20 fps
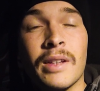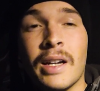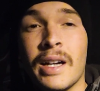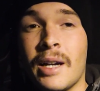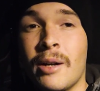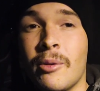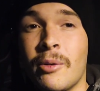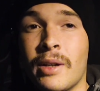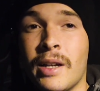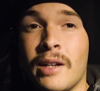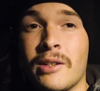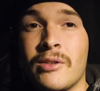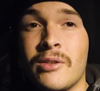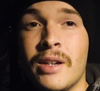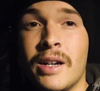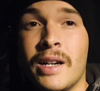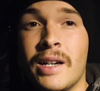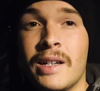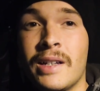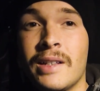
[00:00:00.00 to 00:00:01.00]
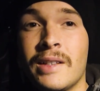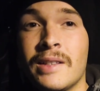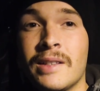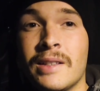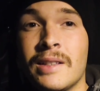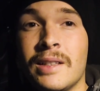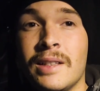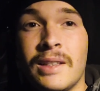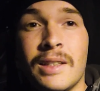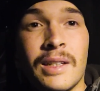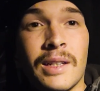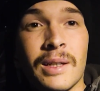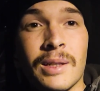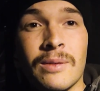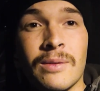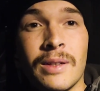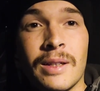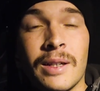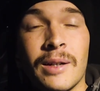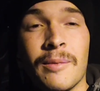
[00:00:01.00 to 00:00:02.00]
I will catch you guys in the next
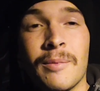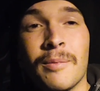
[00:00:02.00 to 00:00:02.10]
video.